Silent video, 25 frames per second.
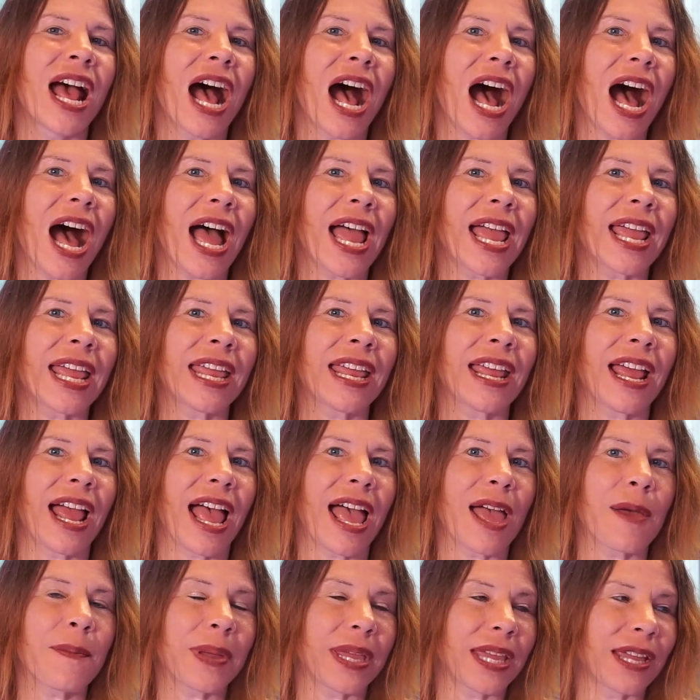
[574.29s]
I
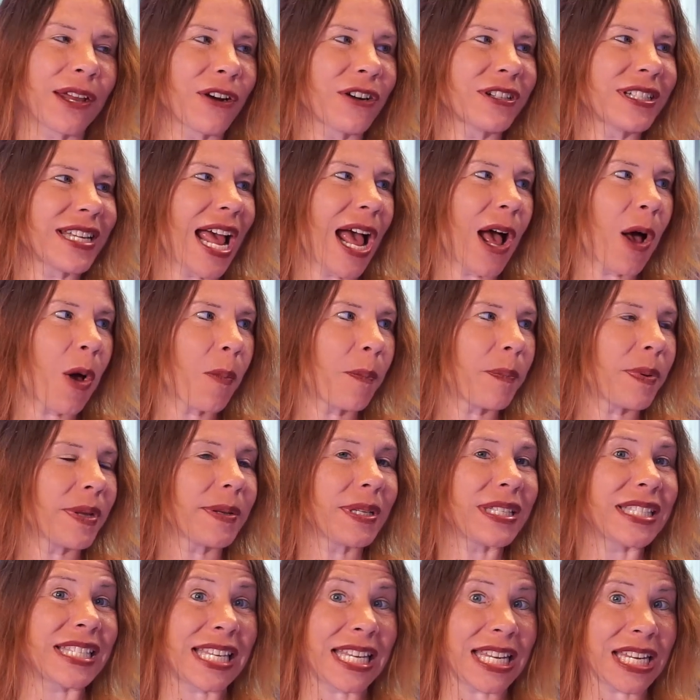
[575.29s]
am here to
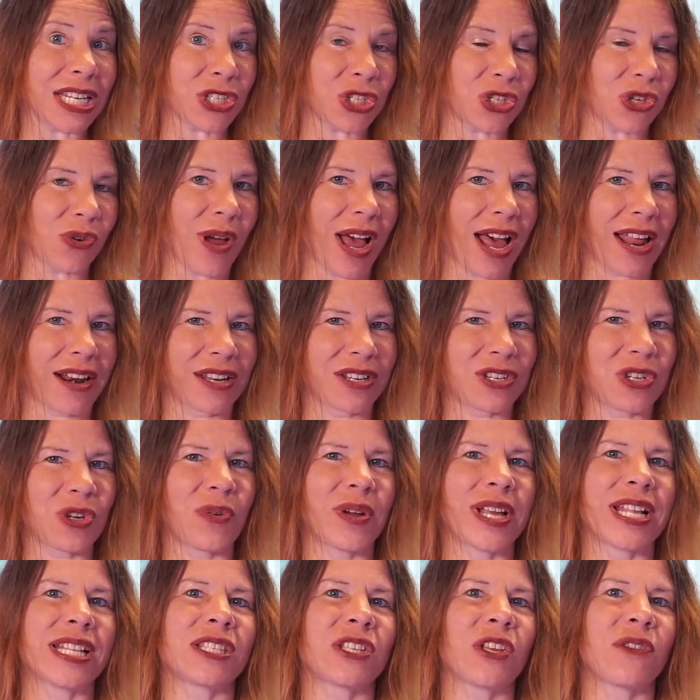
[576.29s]
help teach you how to do
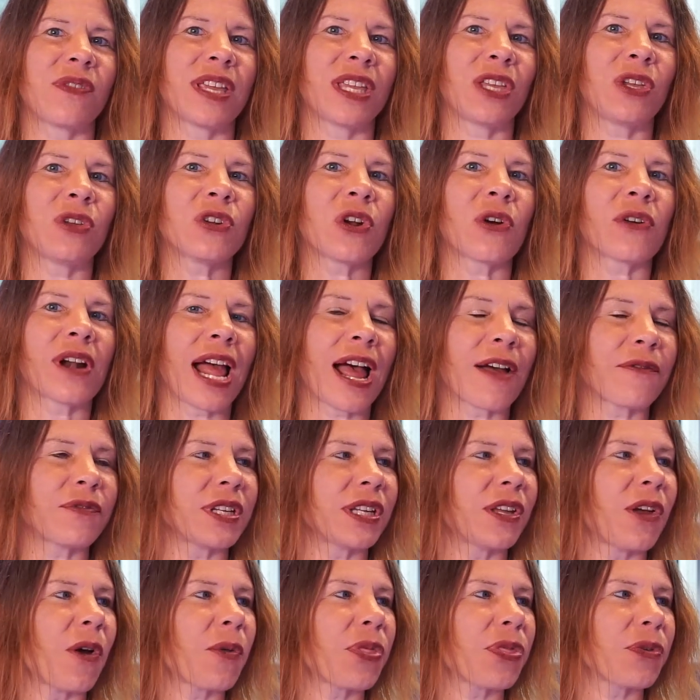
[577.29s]
it so that you don't have to
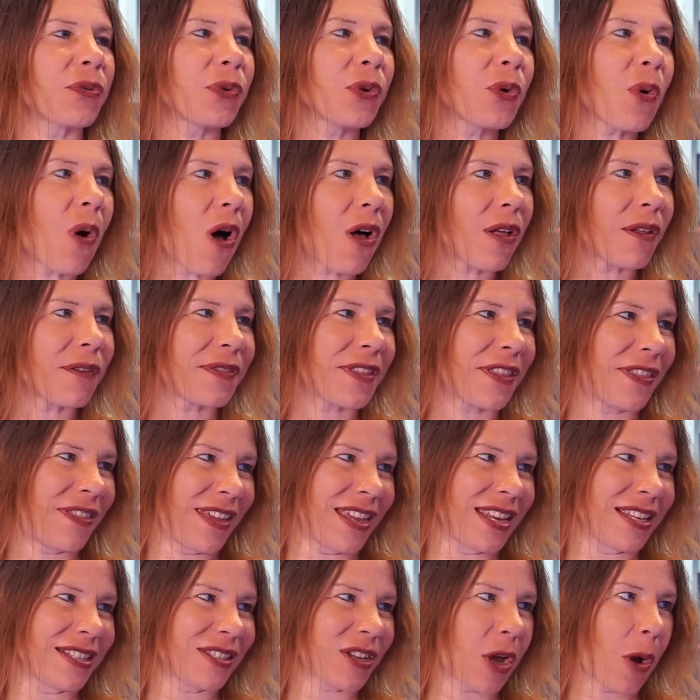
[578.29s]
go through all of the
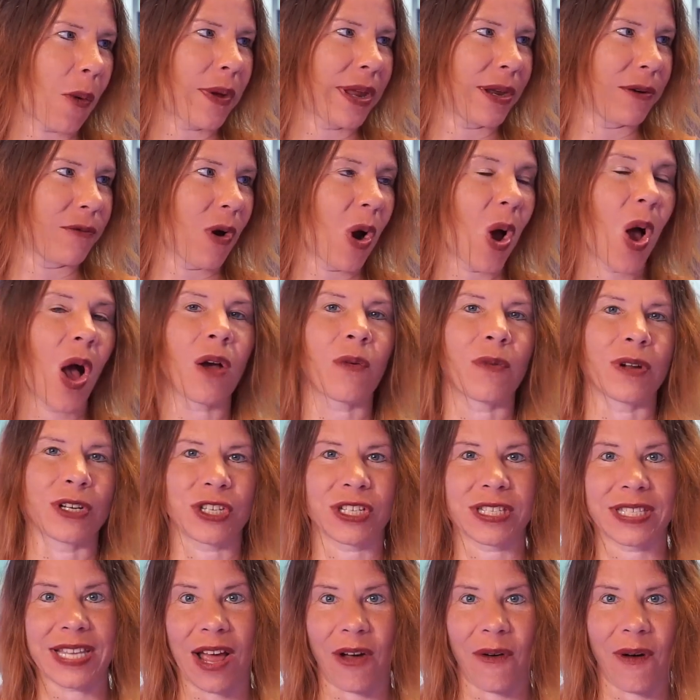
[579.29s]
things going wrong, which
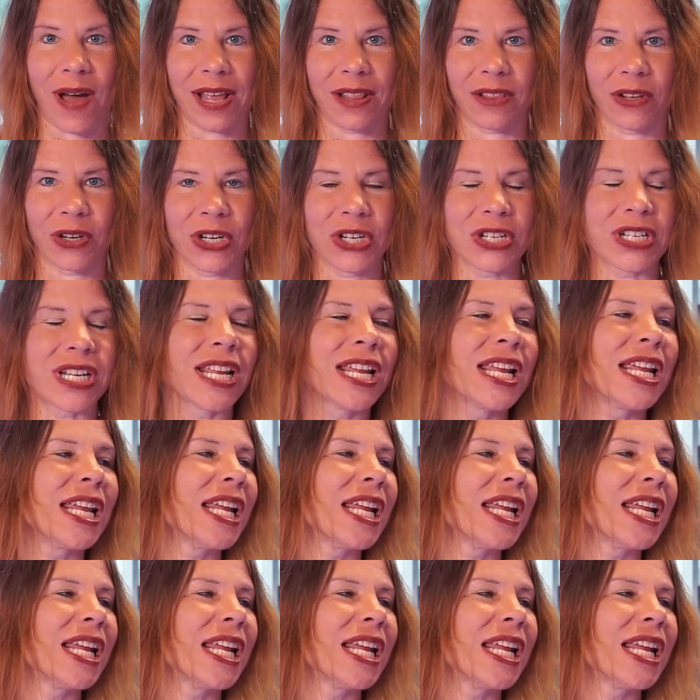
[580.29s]
is how I learned.